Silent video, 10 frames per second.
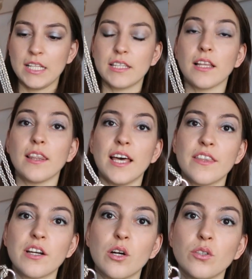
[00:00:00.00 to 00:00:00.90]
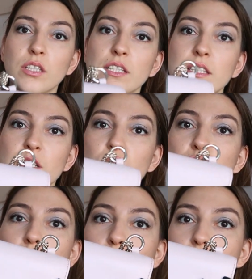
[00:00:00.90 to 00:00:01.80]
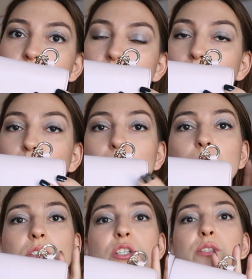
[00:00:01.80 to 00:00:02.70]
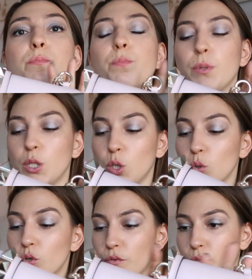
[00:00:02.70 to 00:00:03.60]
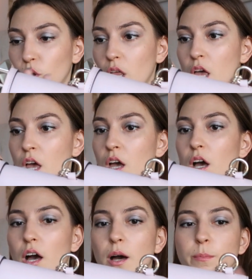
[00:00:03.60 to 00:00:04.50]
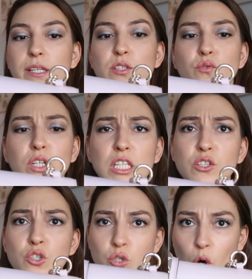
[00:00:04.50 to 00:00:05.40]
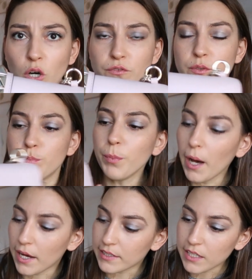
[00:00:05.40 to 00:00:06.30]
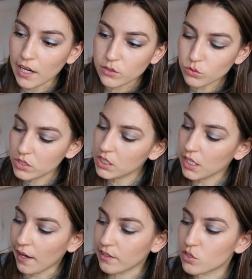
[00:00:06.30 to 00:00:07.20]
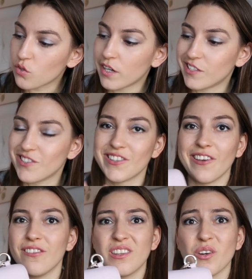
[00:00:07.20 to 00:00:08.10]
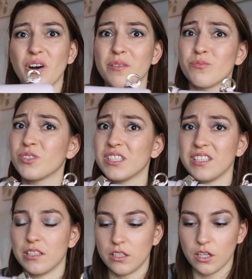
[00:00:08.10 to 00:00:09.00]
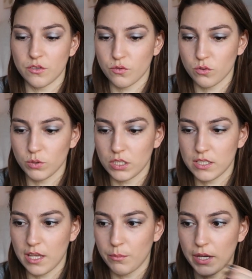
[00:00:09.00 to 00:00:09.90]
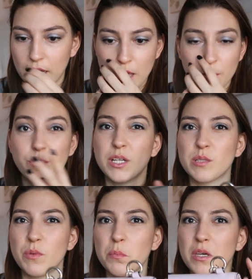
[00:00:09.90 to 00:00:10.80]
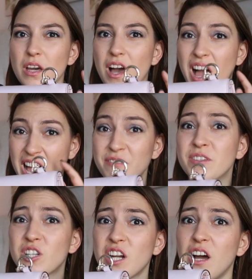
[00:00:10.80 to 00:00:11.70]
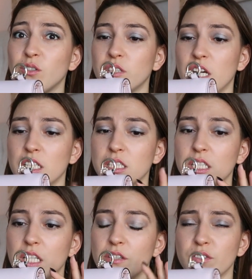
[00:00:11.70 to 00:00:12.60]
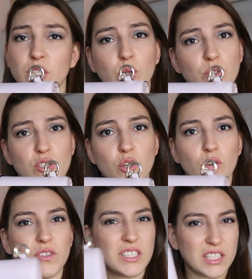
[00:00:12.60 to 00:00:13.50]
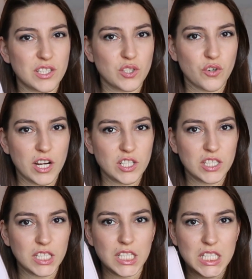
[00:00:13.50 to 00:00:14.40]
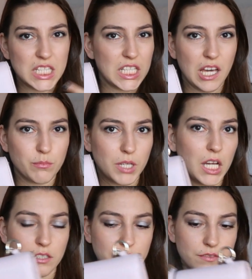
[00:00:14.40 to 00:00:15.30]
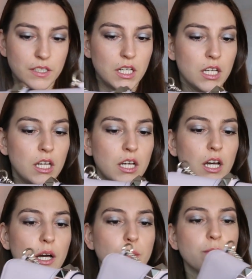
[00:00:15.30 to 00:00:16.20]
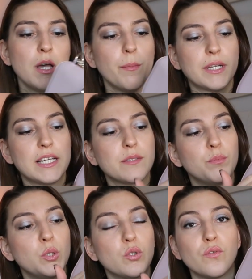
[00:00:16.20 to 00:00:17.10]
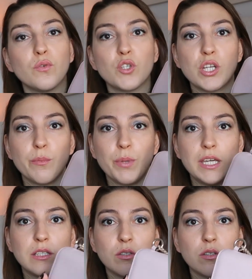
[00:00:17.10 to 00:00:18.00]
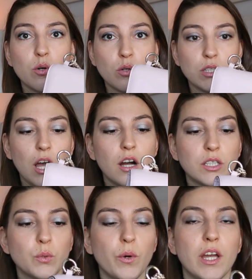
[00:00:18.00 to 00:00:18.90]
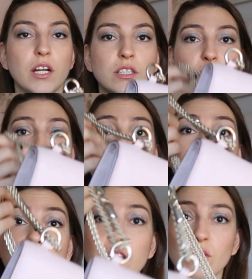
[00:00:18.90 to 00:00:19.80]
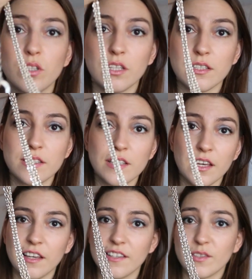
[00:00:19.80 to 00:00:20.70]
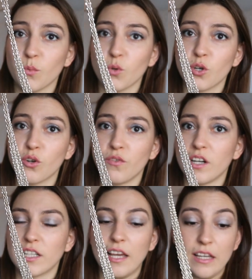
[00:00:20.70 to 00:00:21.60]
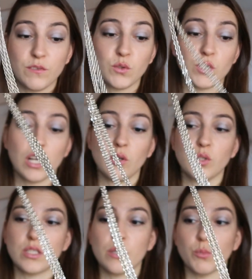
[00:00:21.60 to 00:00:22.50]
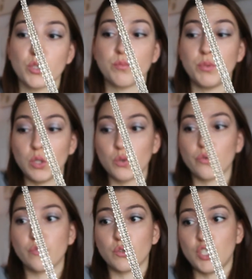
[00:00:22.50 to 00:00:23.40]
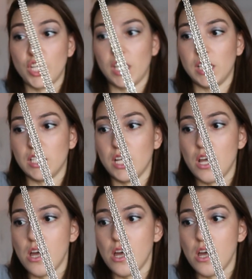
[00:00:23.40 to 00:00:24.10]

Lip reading: The leather on this is so supple, it's just beautiful. It's really soft, but I don't see any scratches, even though I'm really not careful with this handbag, because maybe I figured out that even though it's soft, it doesn't scratch that easily. I'm kind of but it has beautiful champagne gold hardware. The chain on this is a work of art. I have to tell you, it's the most beautiful chain.